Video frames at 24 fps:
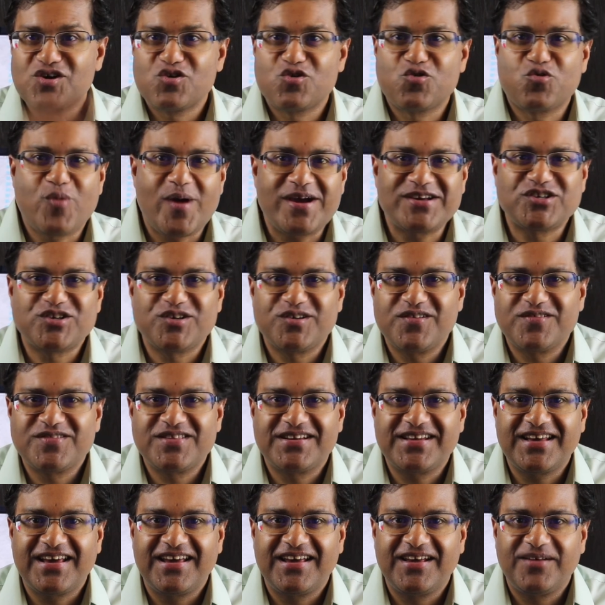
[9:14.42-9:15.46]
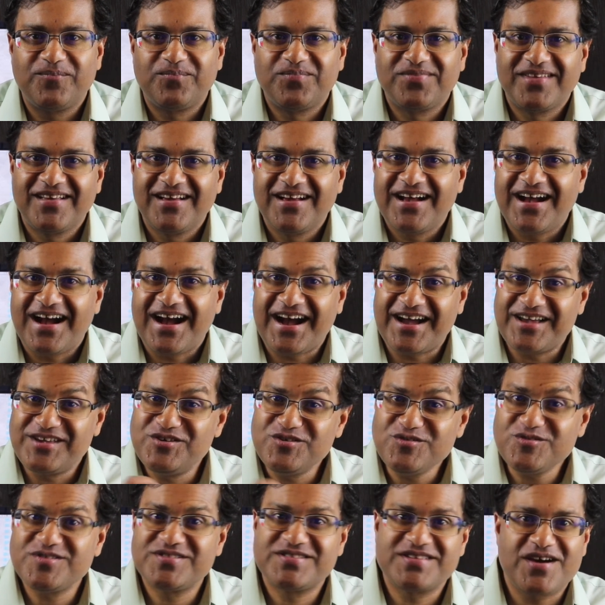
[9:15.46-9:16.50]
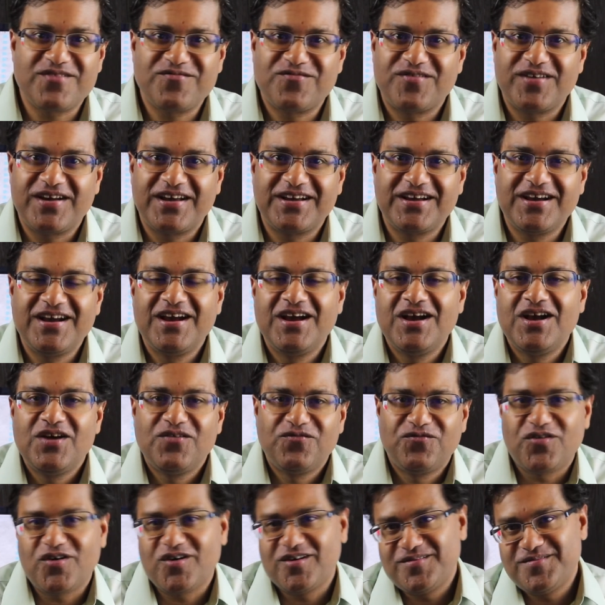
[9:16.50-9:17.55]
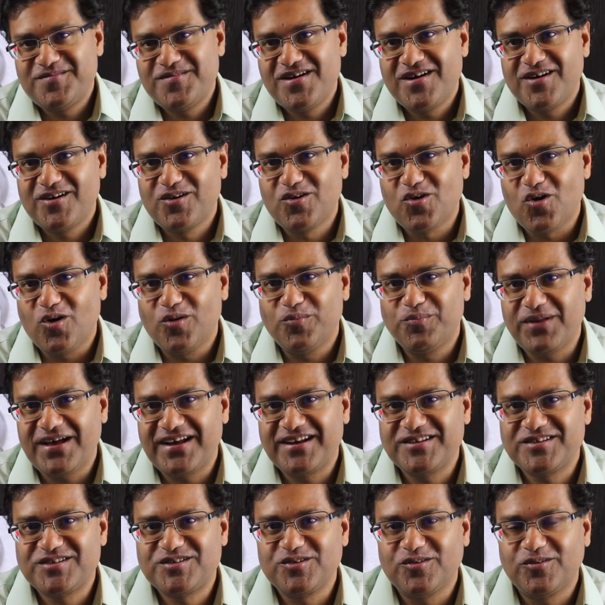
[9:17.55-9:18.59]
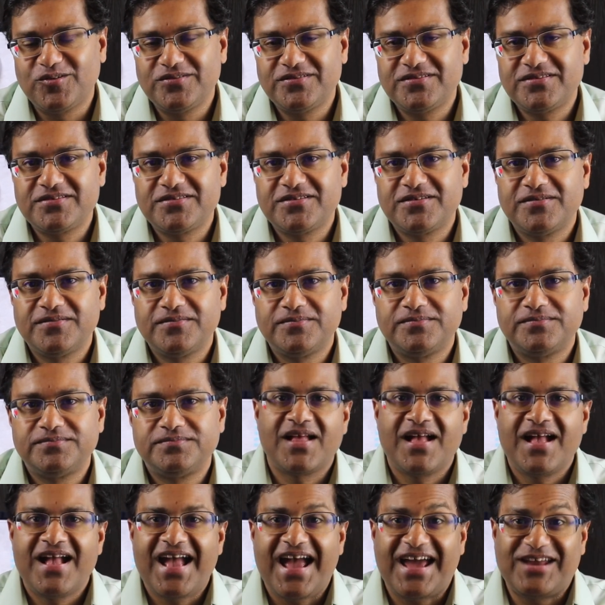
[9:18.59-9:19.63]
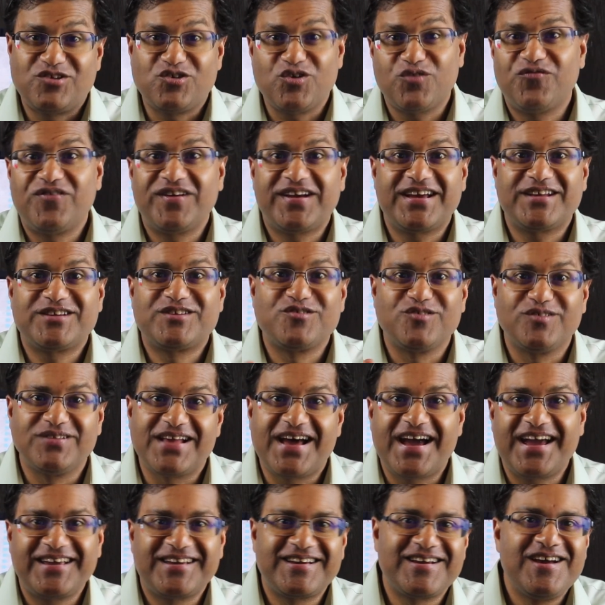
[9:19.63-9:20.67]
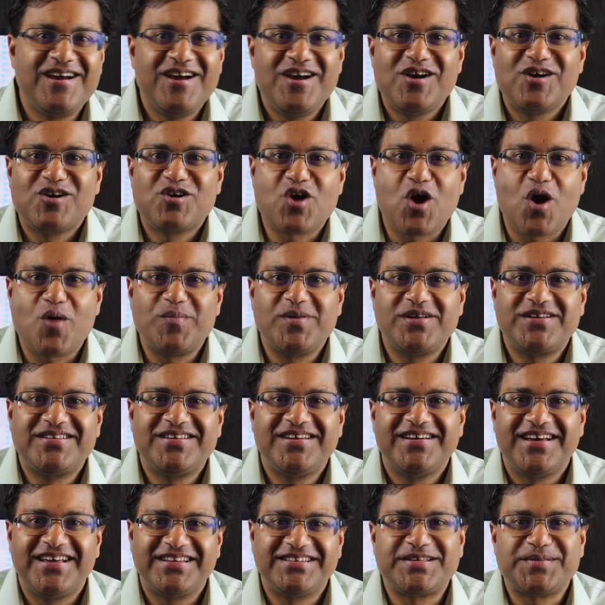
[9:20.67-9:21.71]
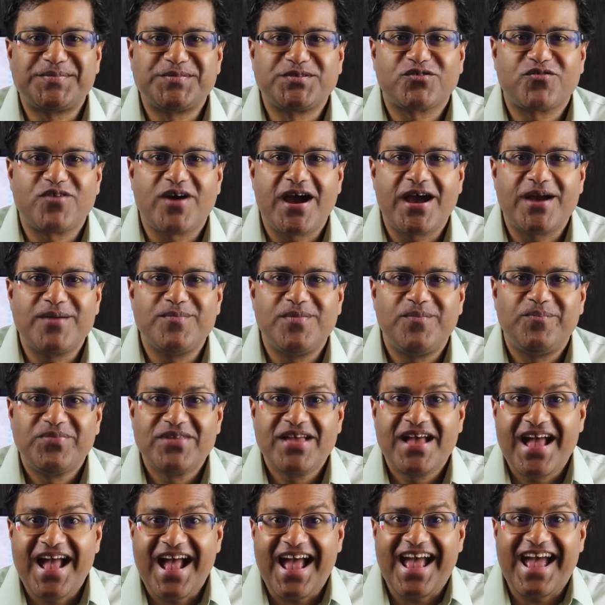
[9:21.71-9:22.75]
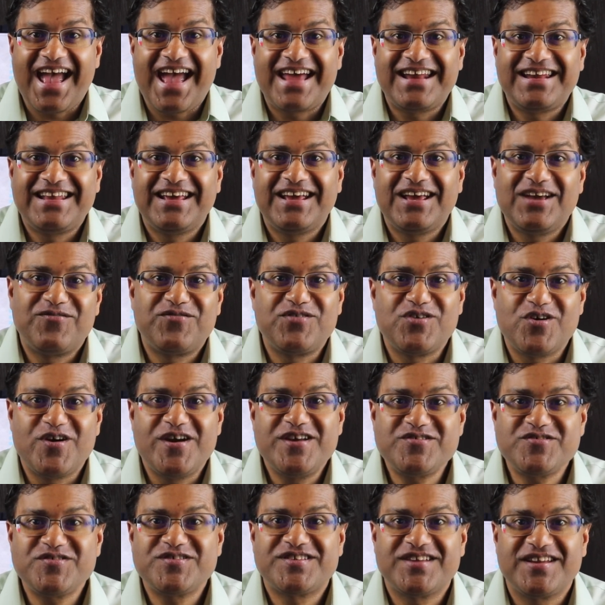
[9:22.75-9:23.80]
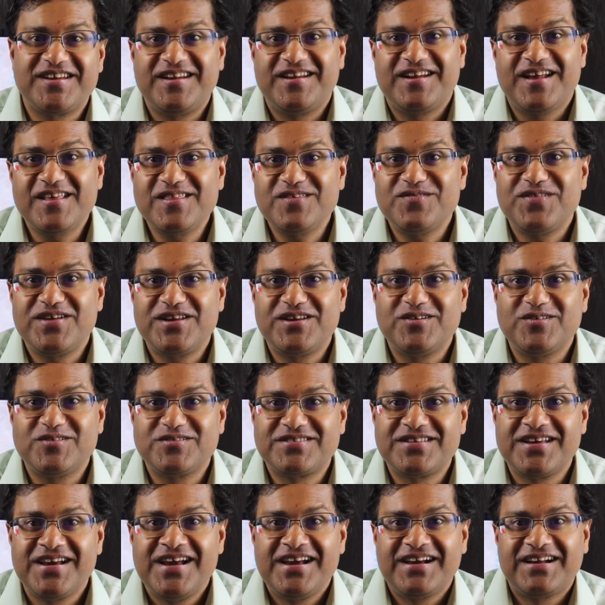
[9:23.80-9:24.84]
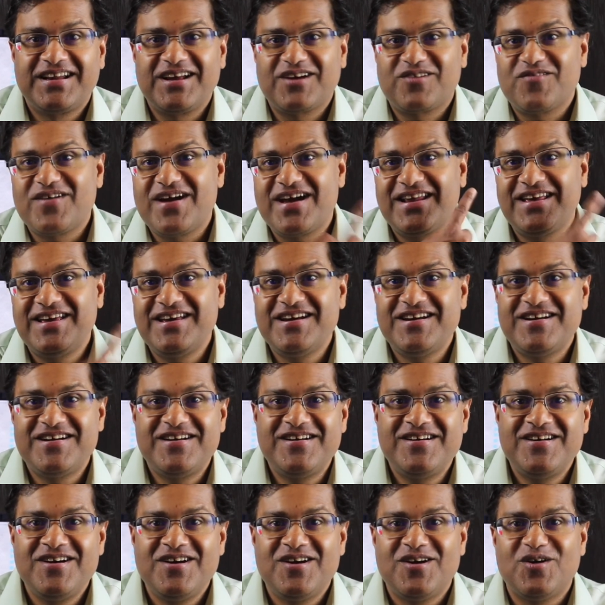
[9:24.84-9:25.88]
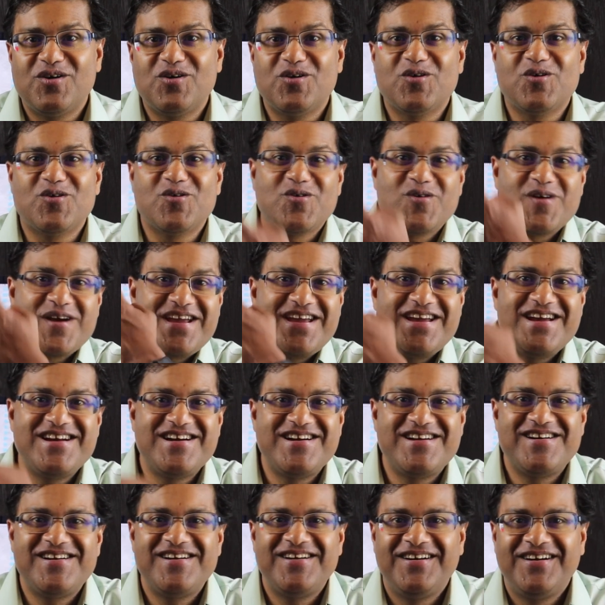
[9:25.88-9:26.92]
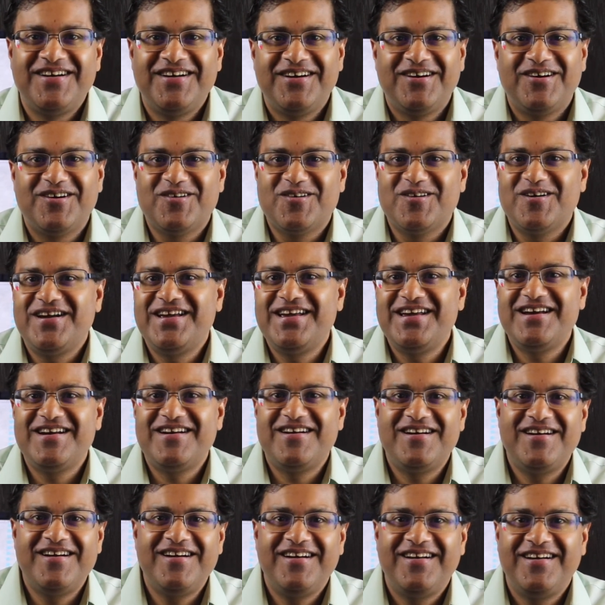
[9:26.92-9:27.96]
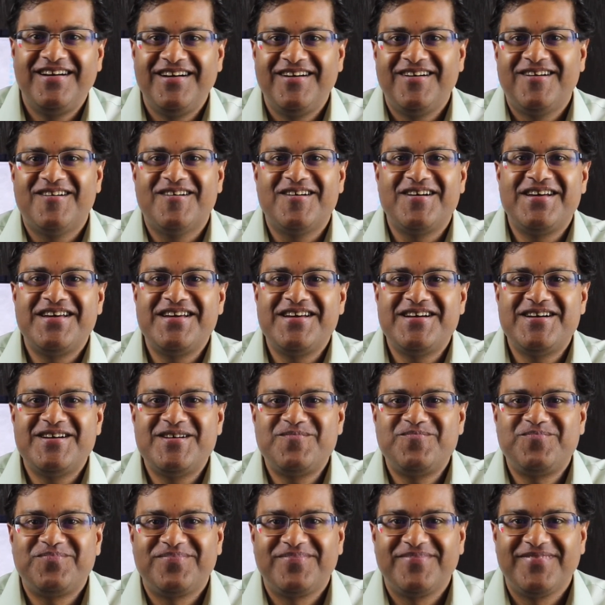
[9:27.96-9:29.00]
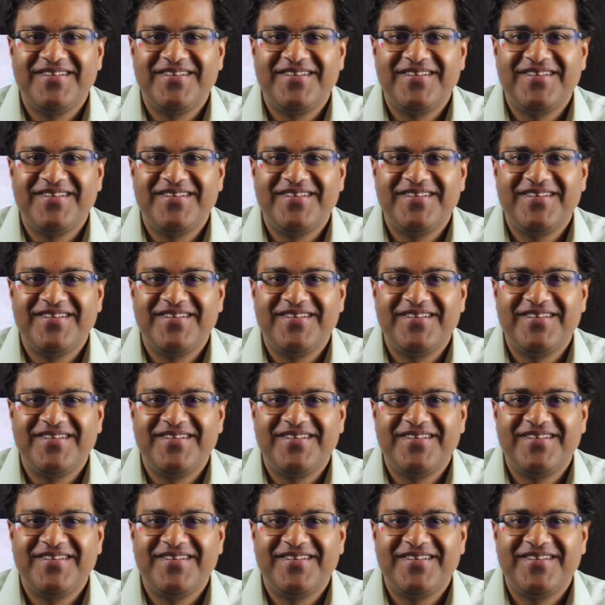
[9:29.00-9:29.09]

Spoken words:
Question of the day: are you suffering from gallbladder stones? And don't forget to like, comment and subscribe. And if you're interested in other videos, click right here or here or here or here.